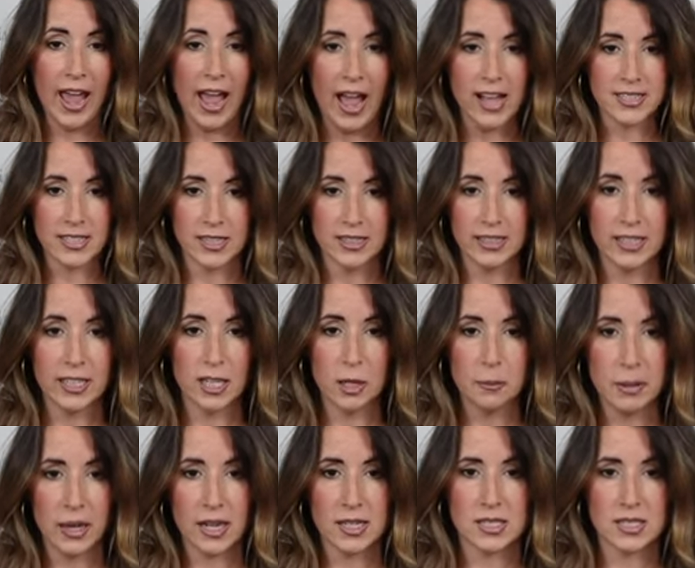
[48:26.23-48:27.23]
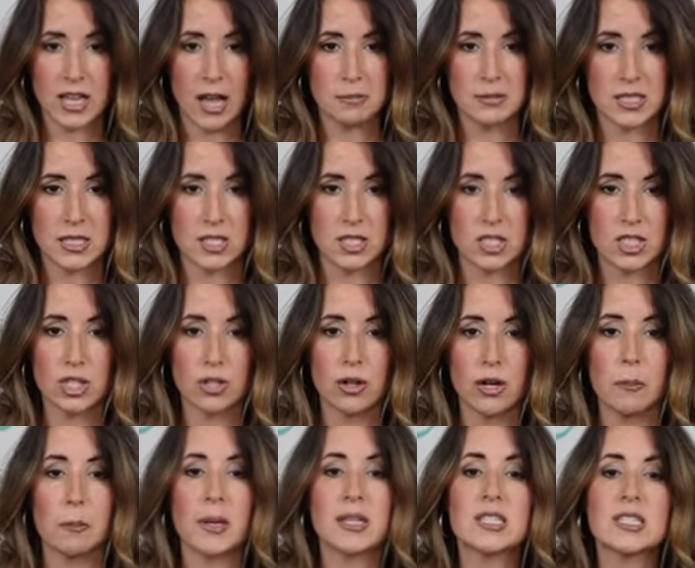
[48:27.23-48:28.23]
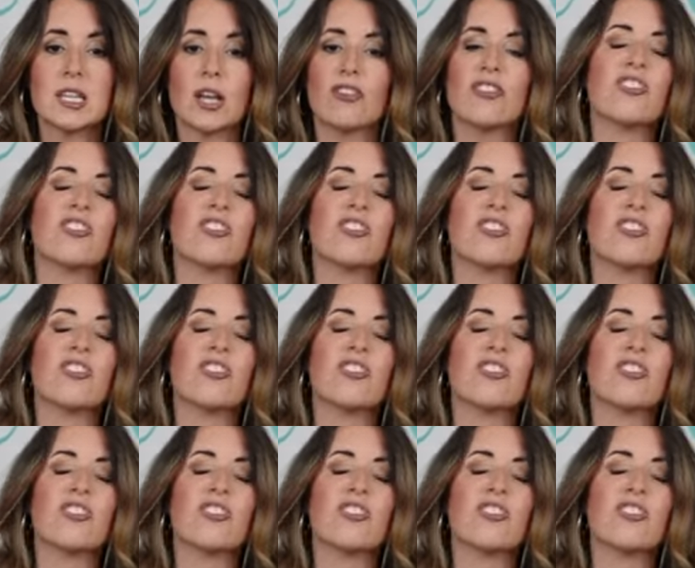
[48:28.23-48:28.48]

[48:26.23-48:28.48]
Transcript: Has a little bit of substance to it, but still